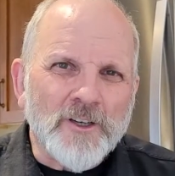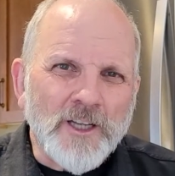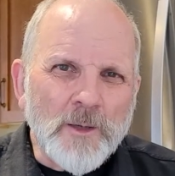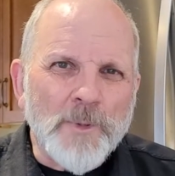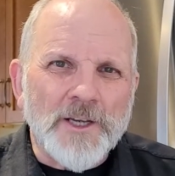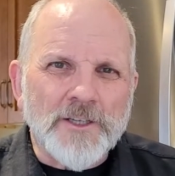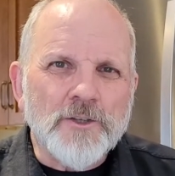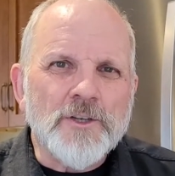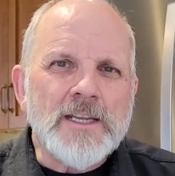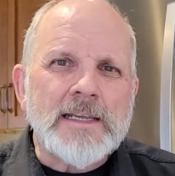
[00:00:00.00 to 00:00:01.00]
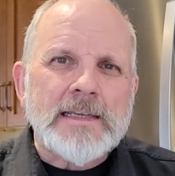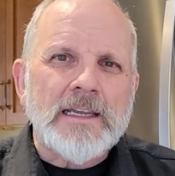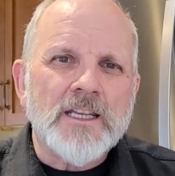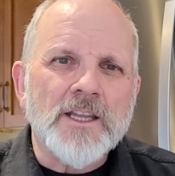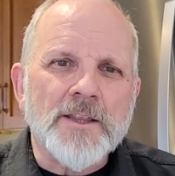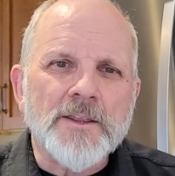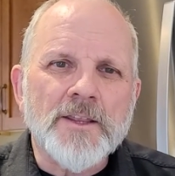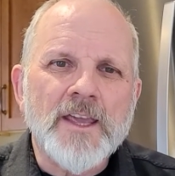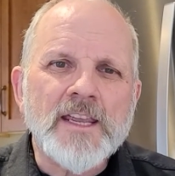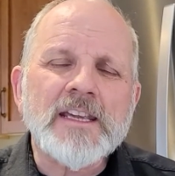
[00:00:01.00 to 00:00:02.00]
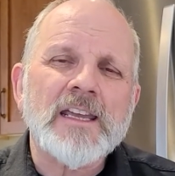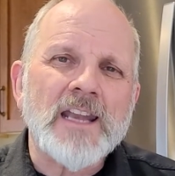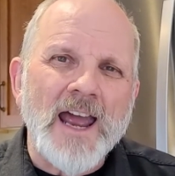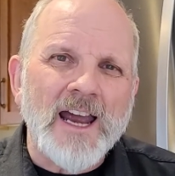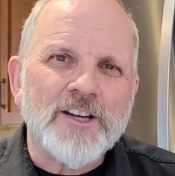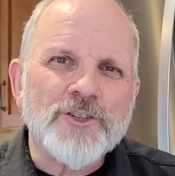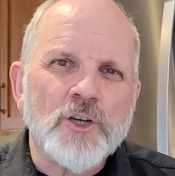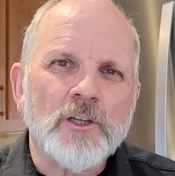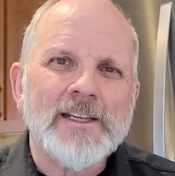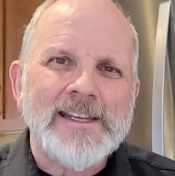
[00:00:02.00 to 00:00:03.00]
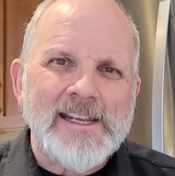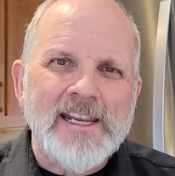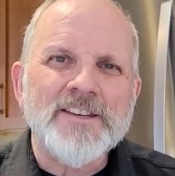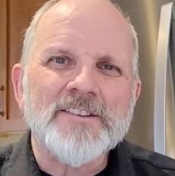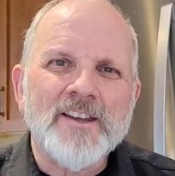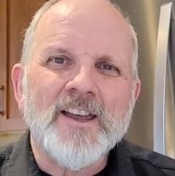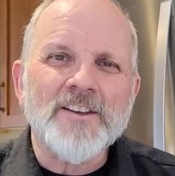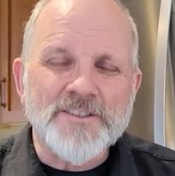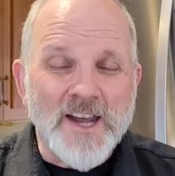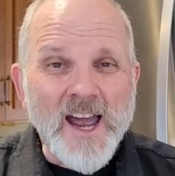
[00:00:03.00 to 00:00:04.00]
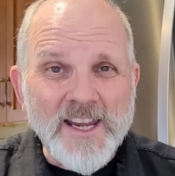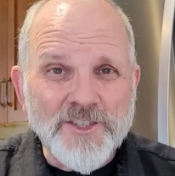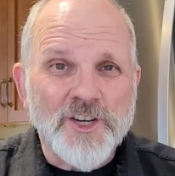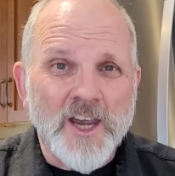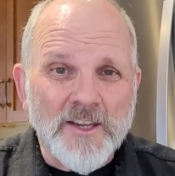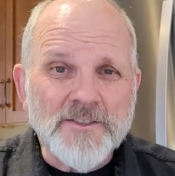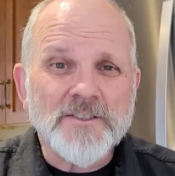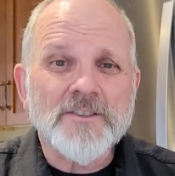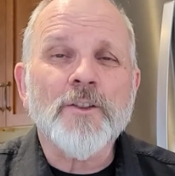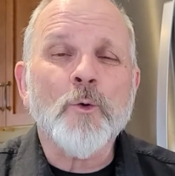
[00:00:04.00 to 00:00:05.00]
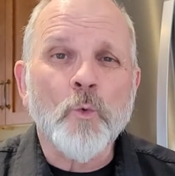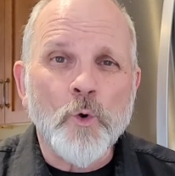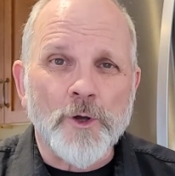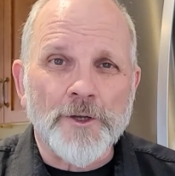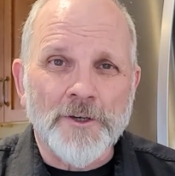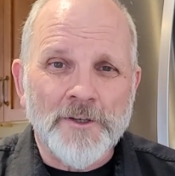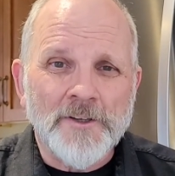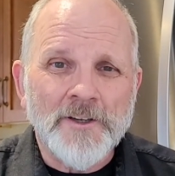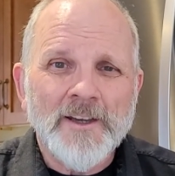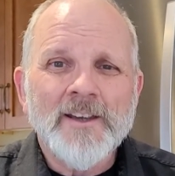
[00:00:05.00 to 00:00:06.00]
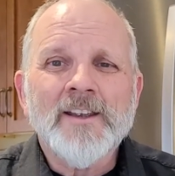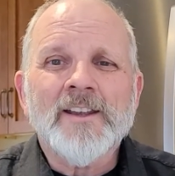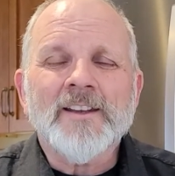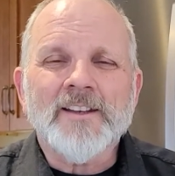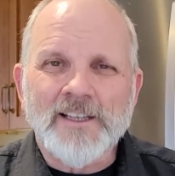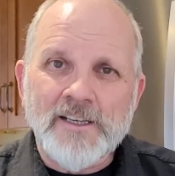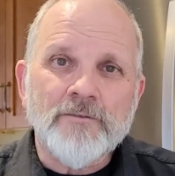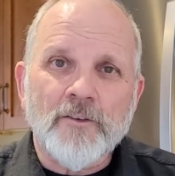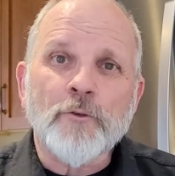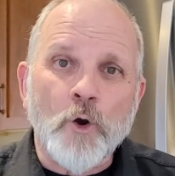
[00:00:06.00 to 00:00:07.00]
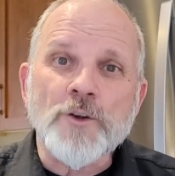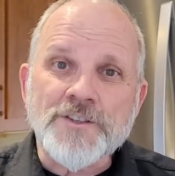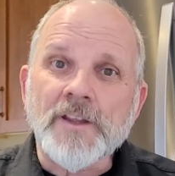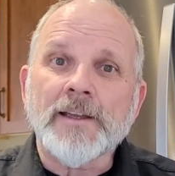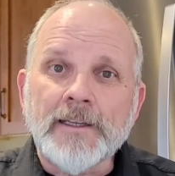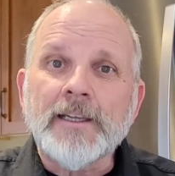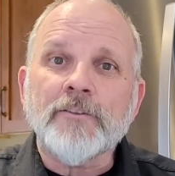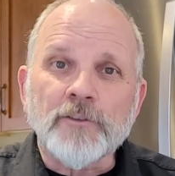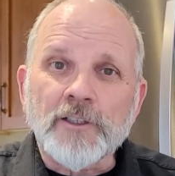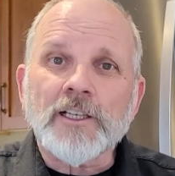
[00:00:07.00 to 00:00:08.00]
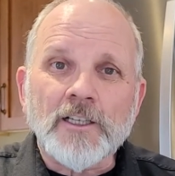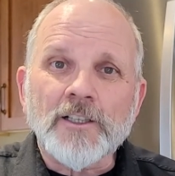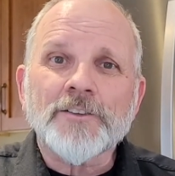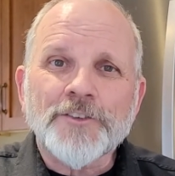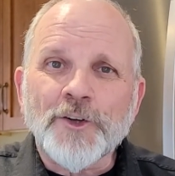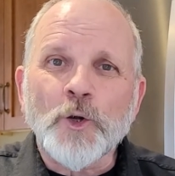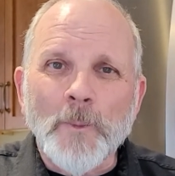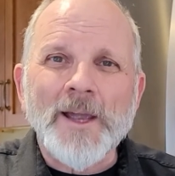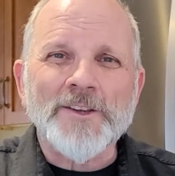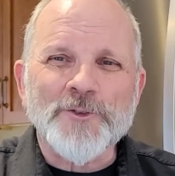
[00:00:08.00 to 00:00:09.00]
a little bit unique in that they can actually eat and digest the wood. Of course, they leave little termite